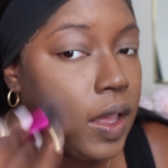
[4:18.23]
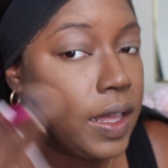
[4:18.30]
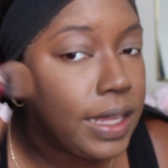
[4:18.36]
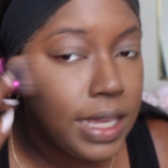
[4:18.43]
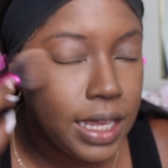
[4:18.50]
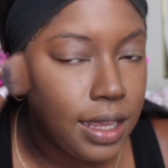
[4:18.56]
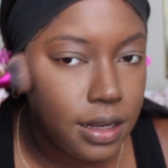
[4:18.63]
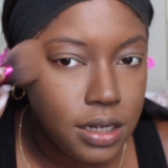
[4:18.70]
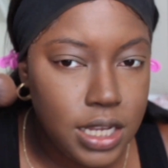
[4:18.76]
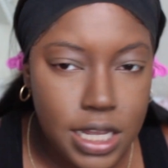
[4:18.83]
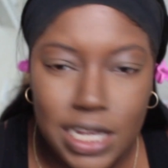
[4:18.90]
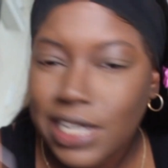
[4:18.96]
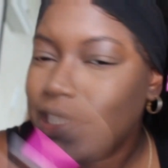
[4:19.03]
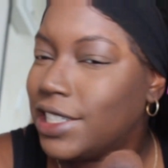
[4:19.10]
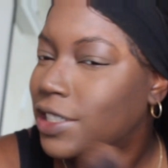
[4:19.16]
again,
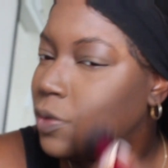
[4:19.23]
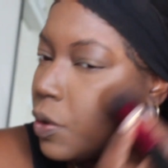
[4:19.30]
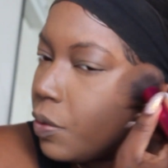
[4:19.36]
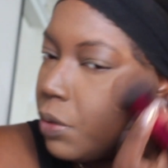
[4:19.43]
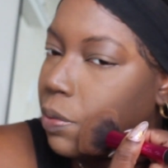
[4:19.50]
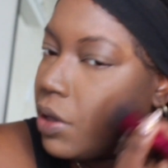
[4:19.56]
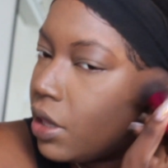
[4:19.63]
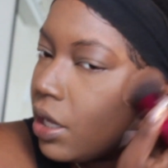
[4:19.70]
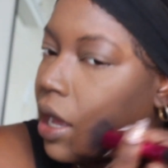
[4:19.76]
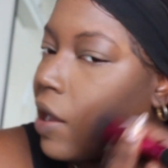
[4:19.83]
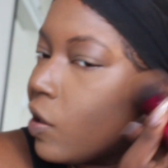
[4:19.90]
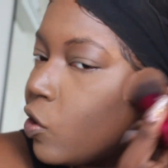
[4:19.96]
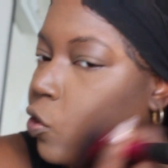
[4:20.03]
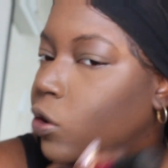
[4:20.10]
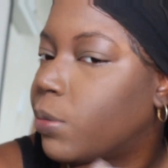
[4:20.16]
just where we put the
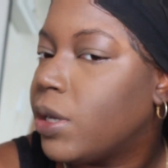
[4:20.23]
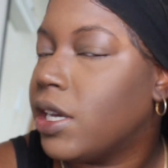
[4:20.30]
contour,